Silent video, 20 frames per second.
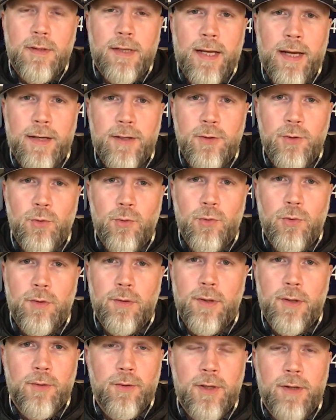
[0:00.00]
Kind of
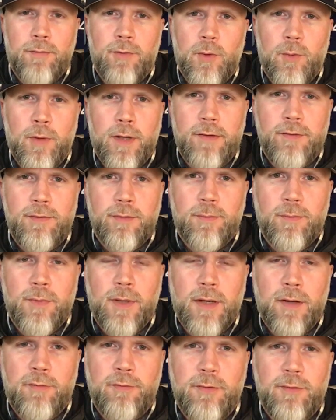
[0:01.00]
cool. They were giving away some
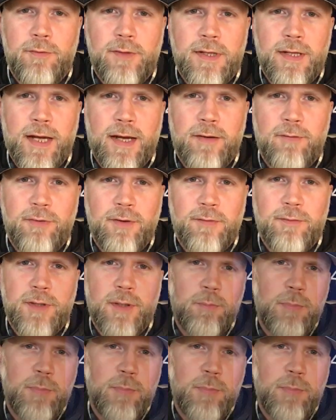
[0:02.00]
5950